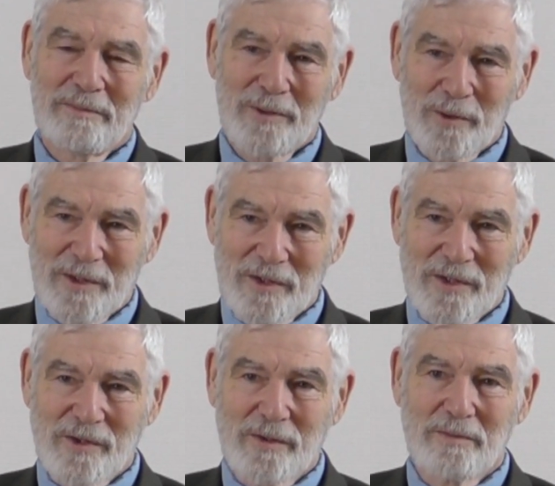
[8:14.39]
to the
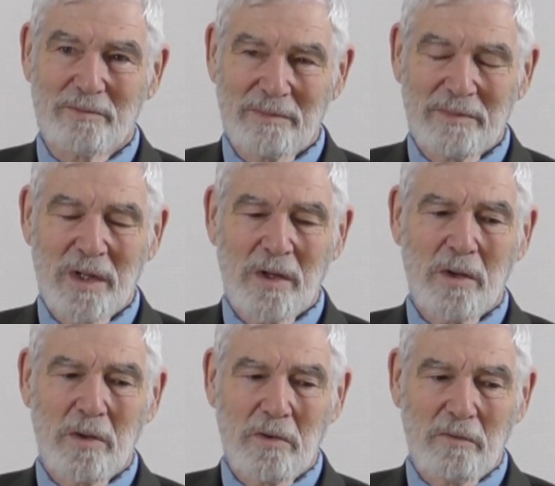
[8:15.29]
system
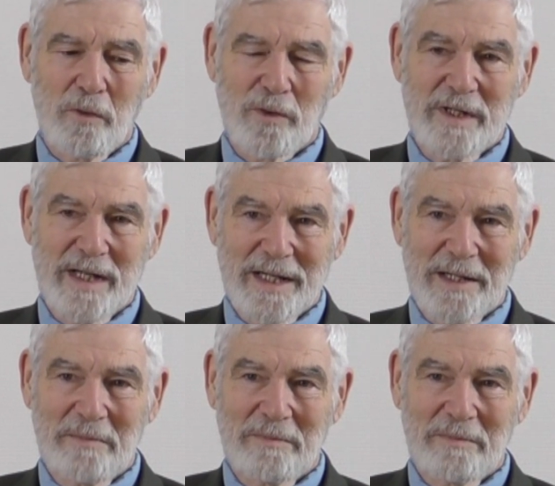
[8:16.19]
for the day.